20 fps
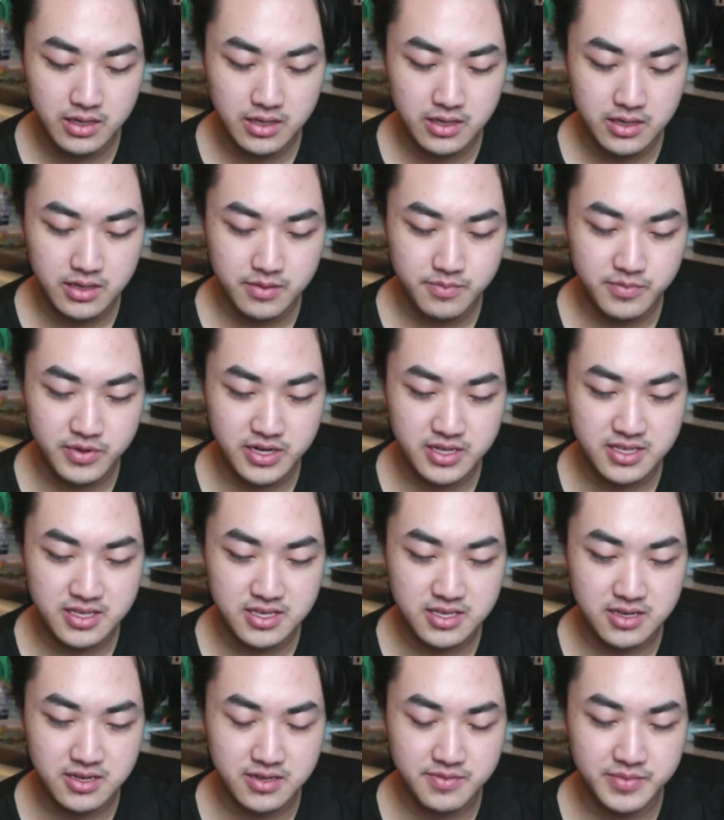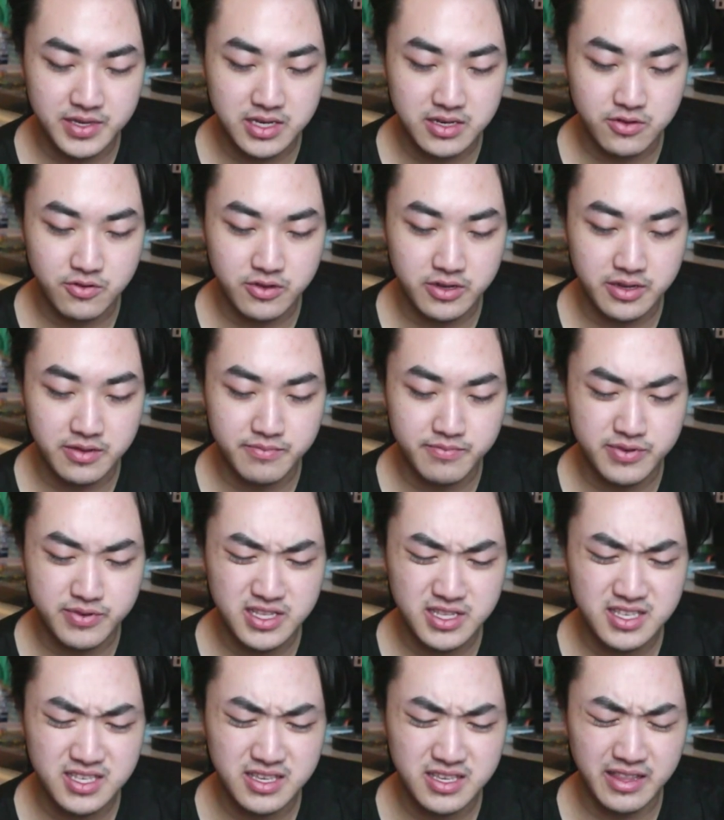Prince is gonna be annoying.
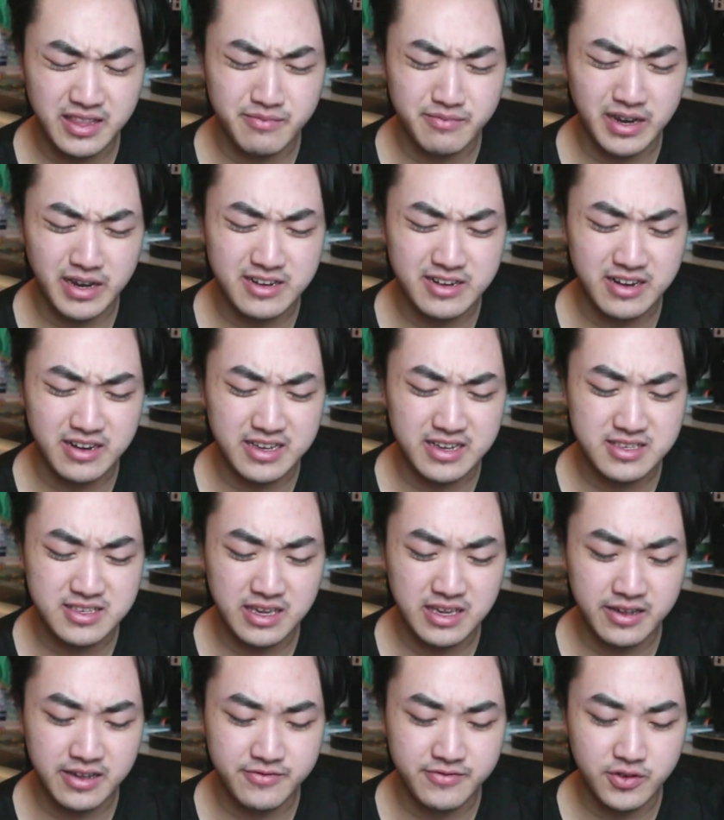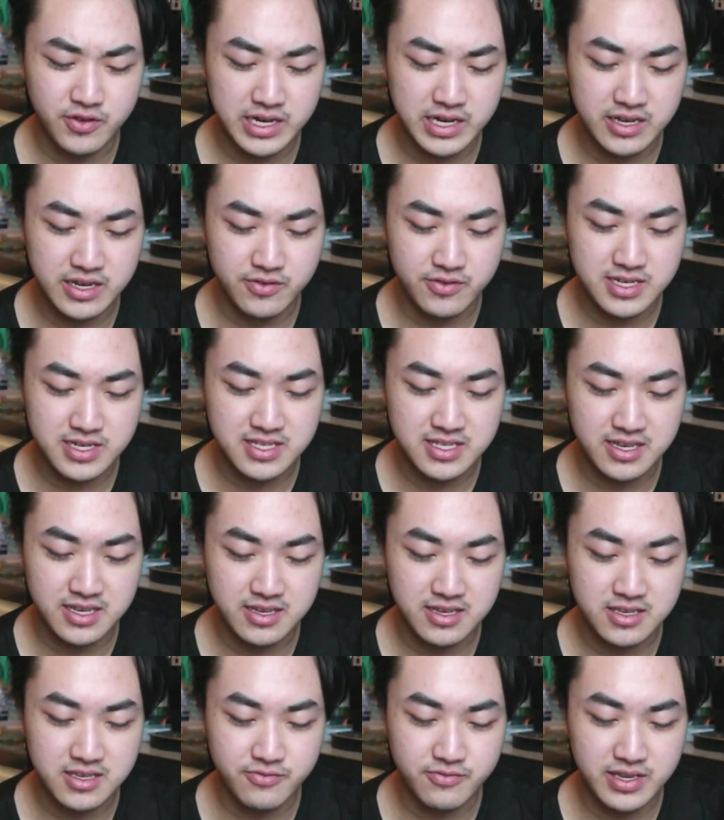Prince and Miner actually have no idea what this deck
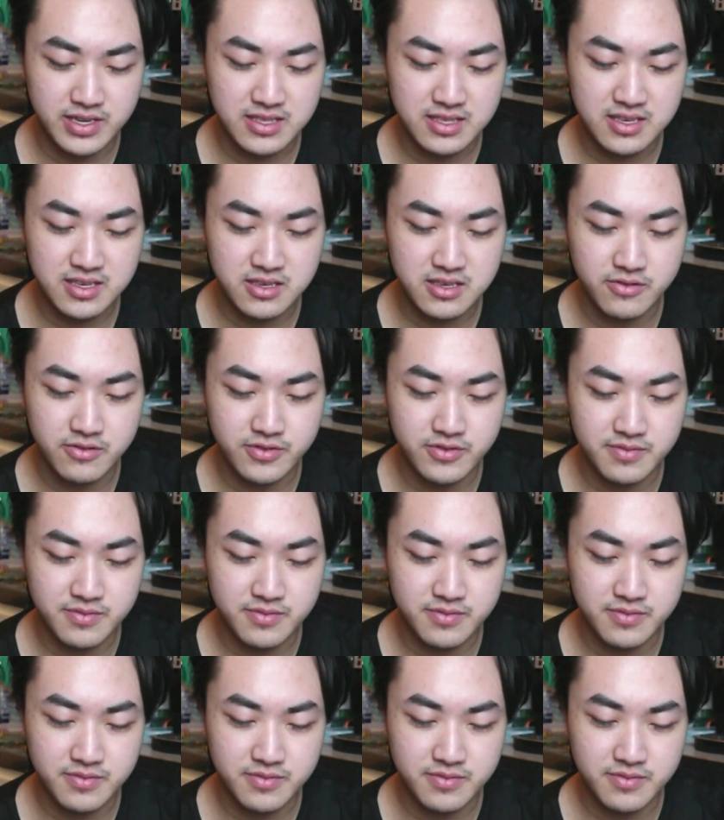is. We can just go for the